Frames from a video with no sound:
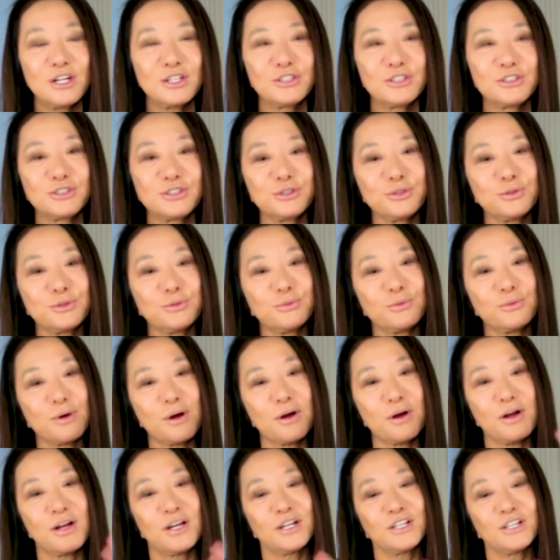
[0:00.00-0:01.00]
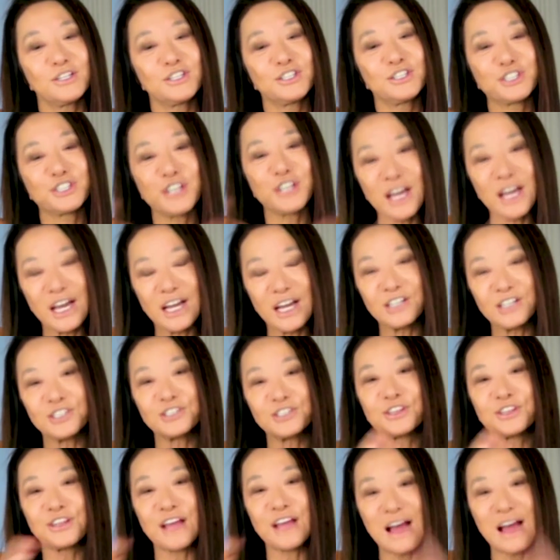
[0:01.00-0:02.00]
to
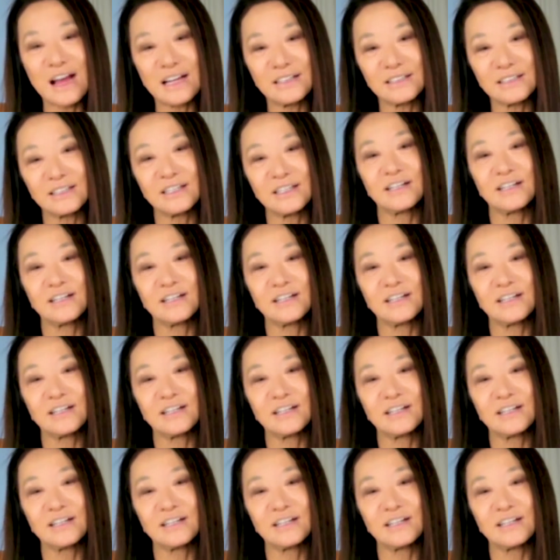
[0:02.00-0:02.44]
change that